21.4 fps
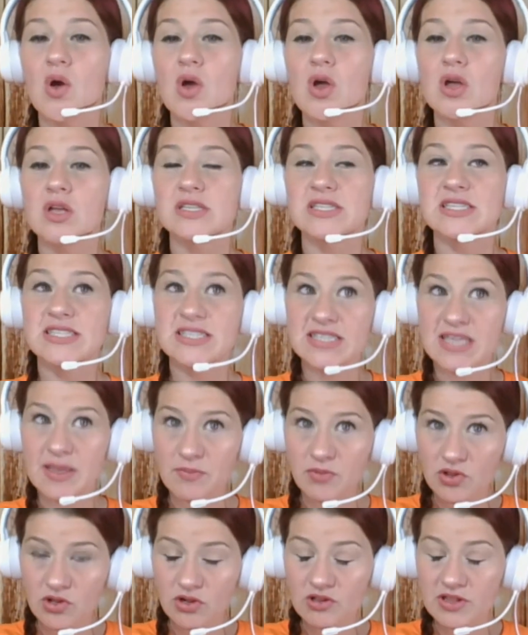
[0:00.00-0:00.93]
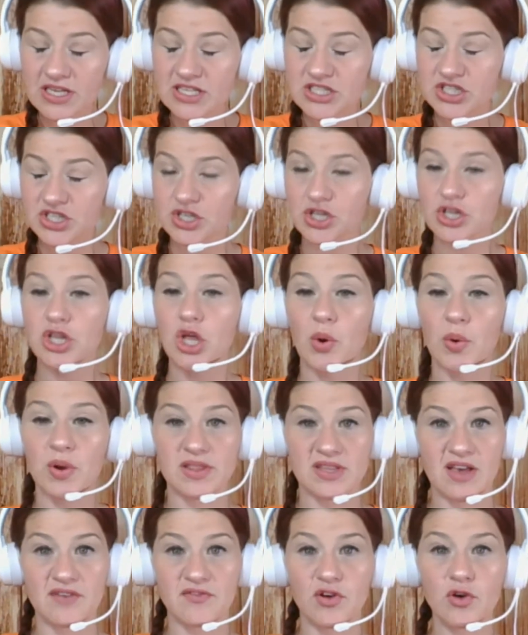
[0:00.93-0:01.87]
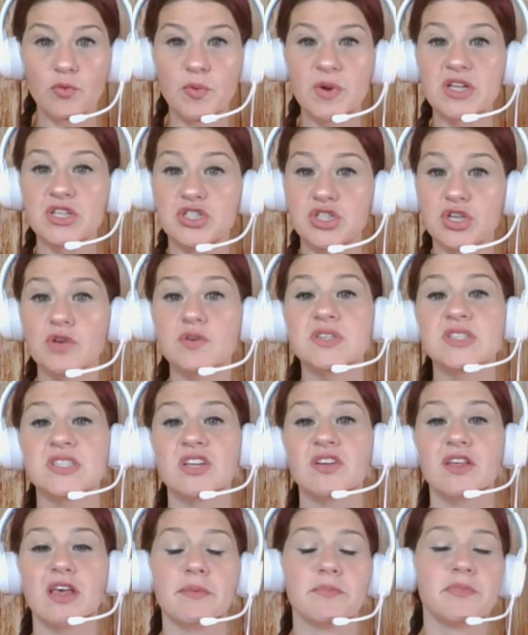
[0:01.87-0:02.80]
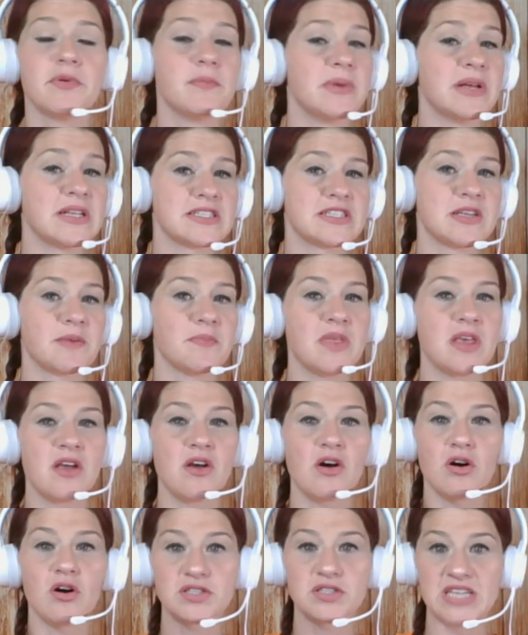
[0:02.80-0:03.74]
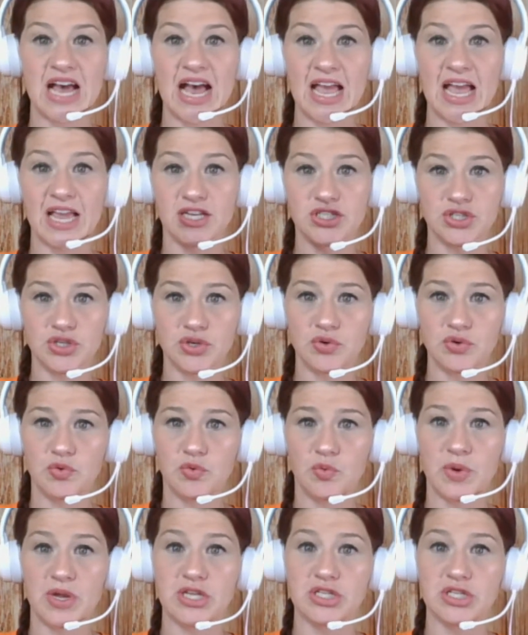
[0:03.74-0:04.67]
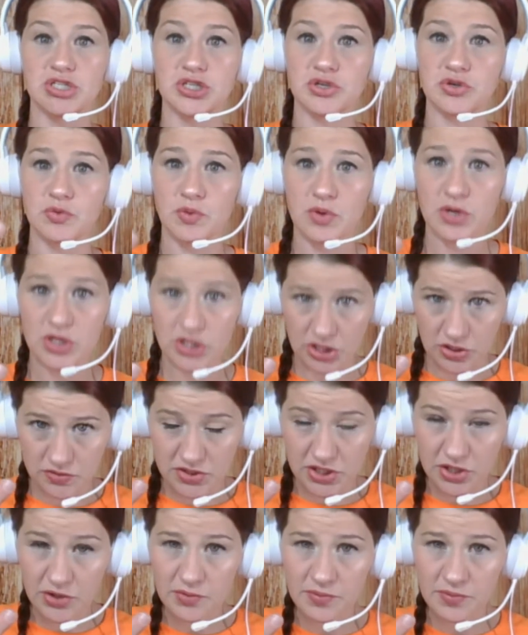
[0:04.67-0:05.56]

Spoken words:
similarly to the lower level, we do still implement something called I do, we do, you do,